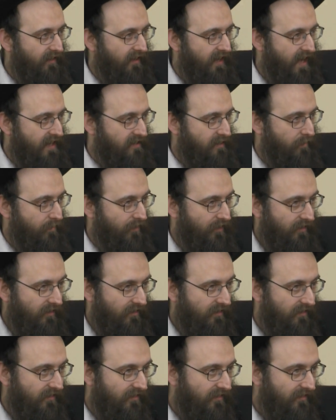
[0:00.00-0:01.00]
then it has to
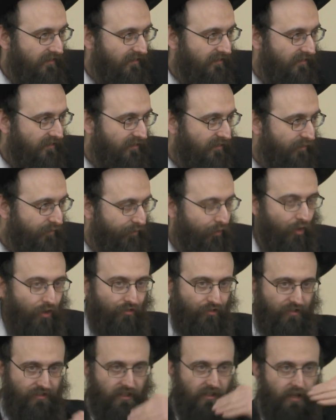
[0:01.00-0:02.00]
be 4,
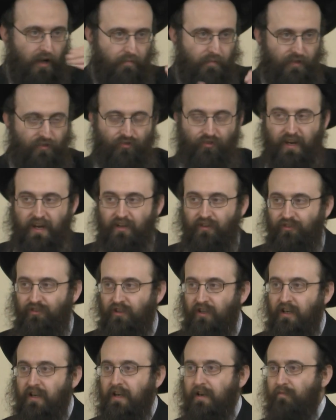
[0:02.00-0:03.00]
just the numbers change.